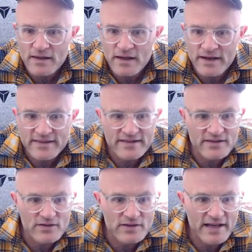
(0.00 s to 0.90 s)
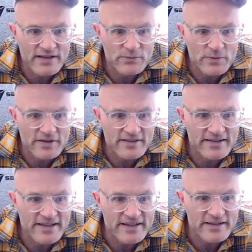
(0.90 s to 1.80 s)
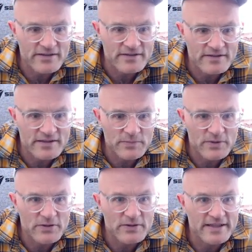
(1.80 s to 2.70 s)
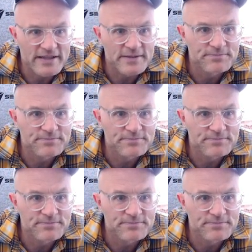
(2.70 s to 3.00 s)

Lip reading: I think that's our last one of the day here. Typical league.